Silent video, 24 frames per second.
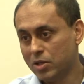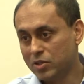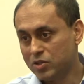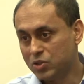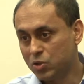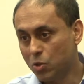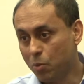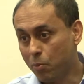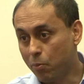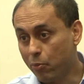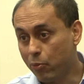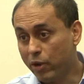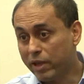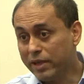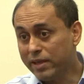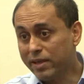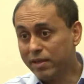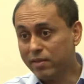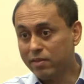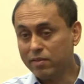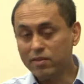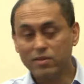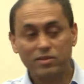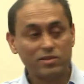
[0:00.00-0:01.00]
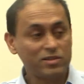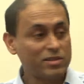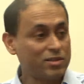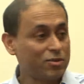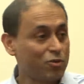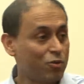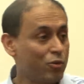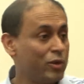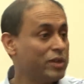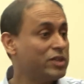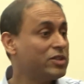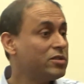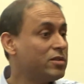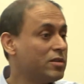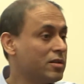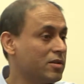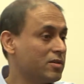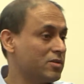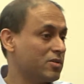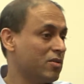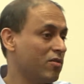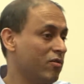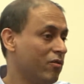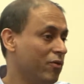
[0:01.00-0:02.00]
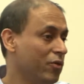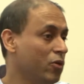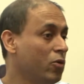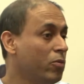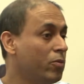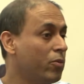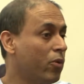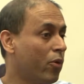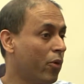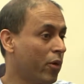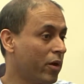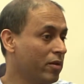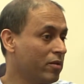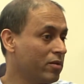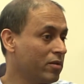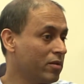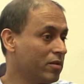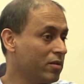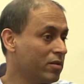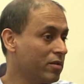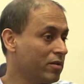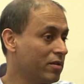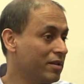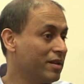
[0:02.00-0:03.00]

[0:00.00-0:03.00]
So bringing this richness of viewpoints